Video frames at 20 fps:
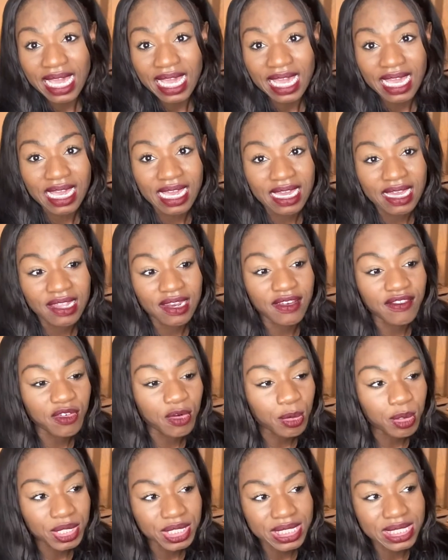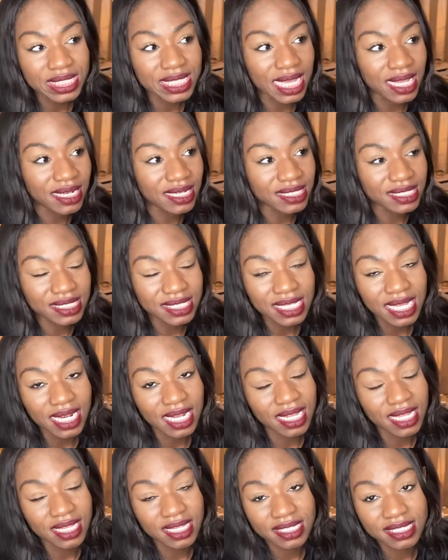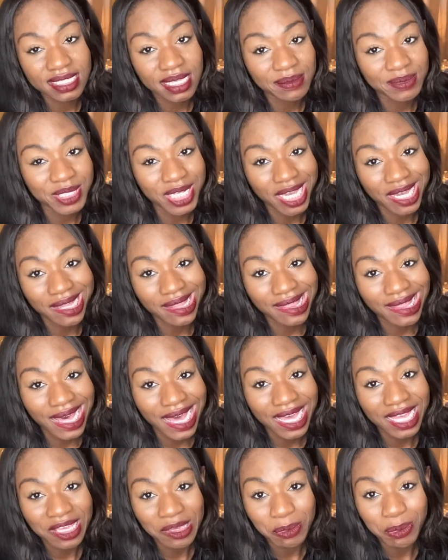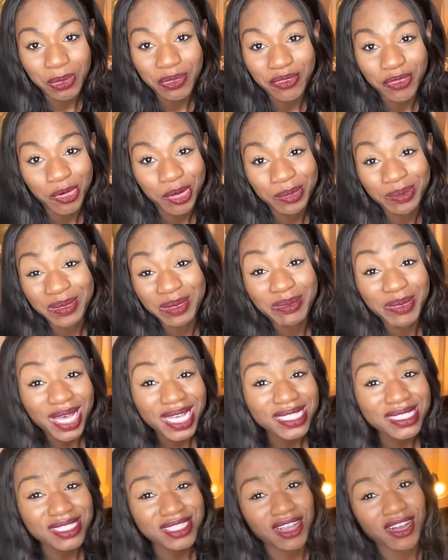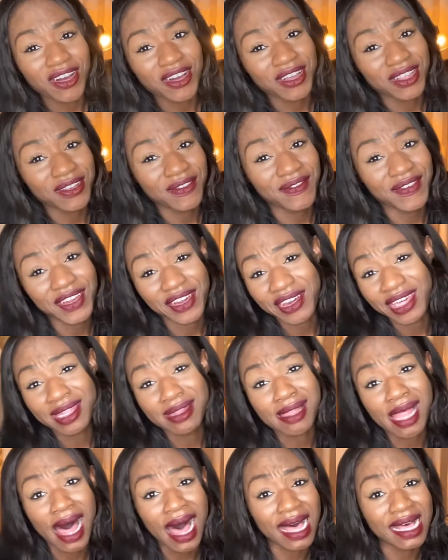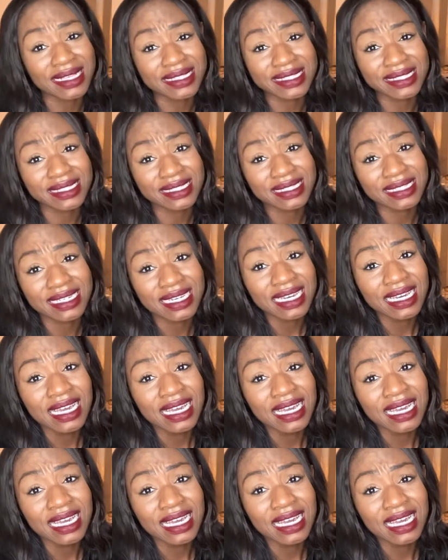And of course, studying the subject that you perform the best on very last,